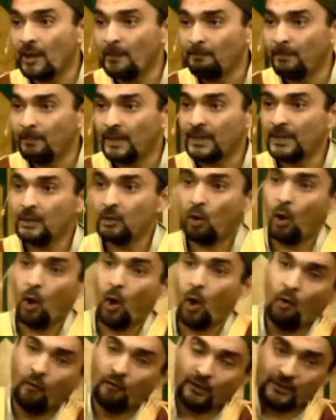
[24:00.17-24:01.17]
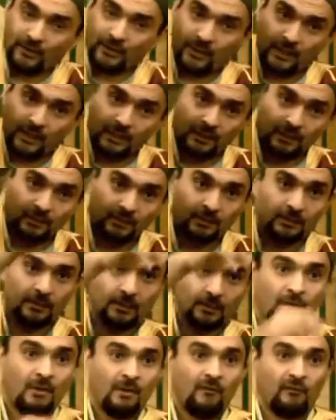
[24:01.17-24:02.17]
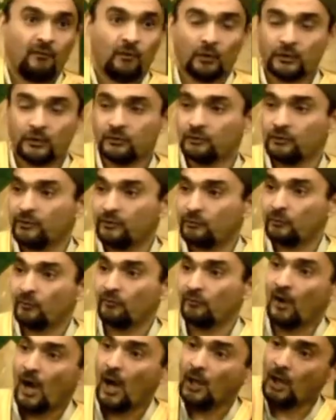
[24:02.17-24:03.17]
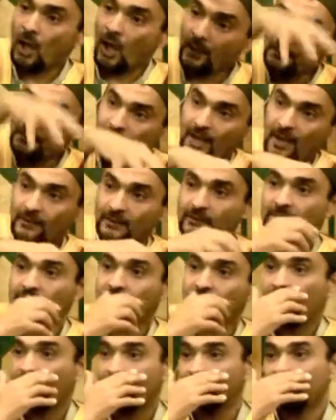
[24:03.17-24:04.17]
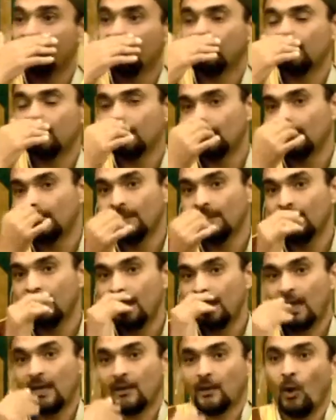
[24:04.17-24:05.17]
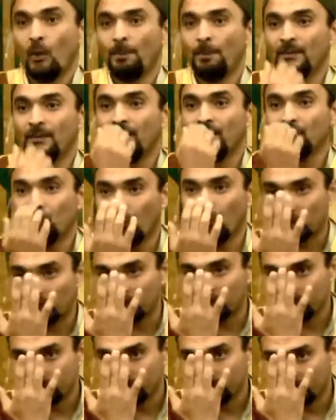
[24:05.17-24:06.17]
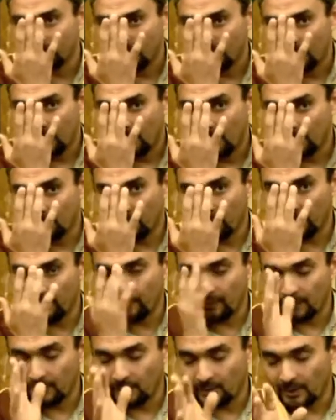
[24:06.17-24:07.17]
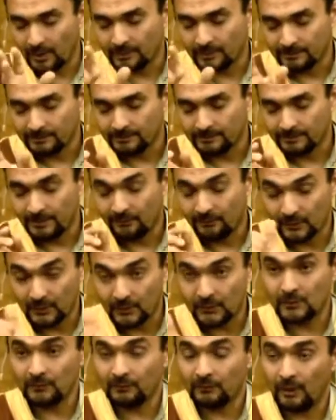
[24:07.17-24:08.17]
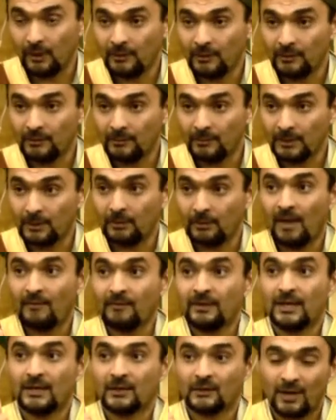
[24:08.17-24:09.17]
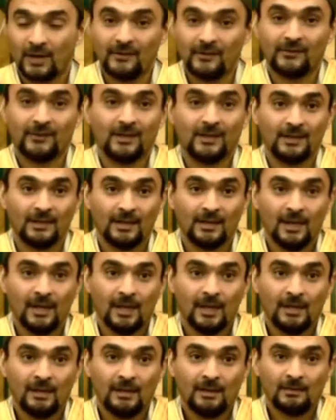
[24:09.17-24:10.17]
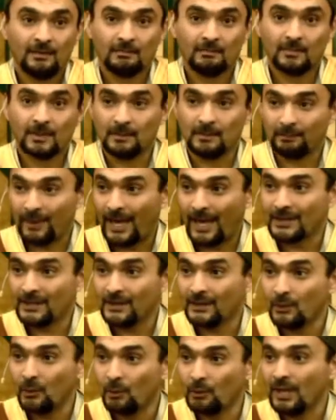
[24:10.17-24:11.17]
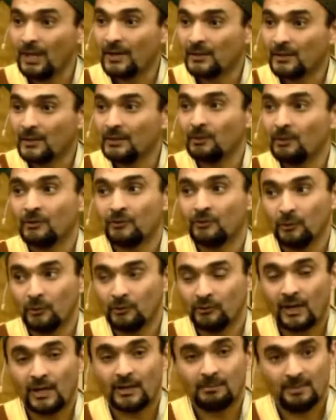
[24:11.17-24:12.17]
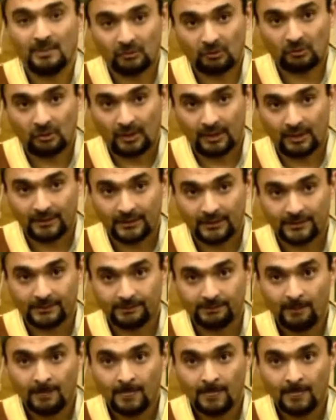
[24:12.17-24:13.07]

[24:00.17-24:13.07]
somebody over the fortress to fall on the other side and open the door. So they said, okay, first of all, we don't have any crazy companion who will agree to a suicide mission like that.